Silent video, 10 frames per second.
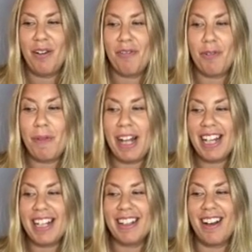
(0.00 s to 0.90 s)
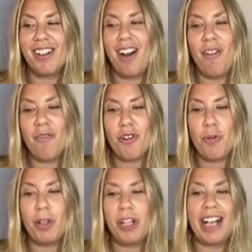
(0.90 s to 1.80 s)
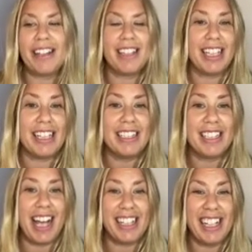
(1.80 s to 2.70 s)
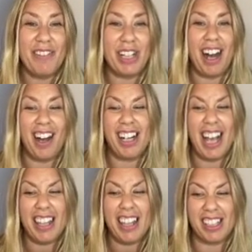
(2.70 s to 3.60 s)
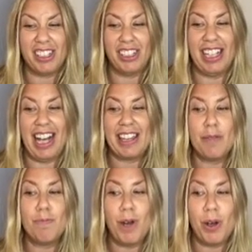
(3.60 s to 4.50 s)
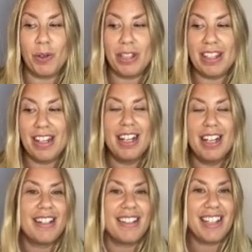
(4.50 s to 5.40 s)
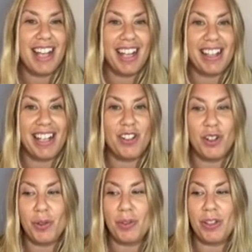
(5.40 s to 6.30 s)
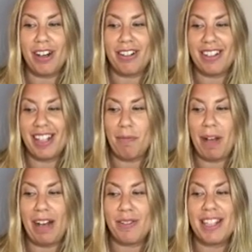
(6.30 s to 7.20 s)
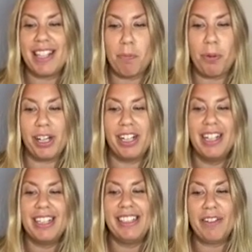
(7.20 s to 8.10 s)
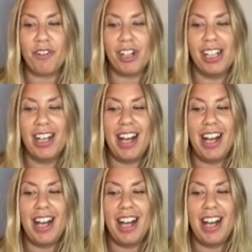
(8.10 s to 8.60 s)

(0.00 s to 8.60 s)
For many, it's uncomfortable at the least, and even unethical at the most, to say that Jews are somehow separate, different,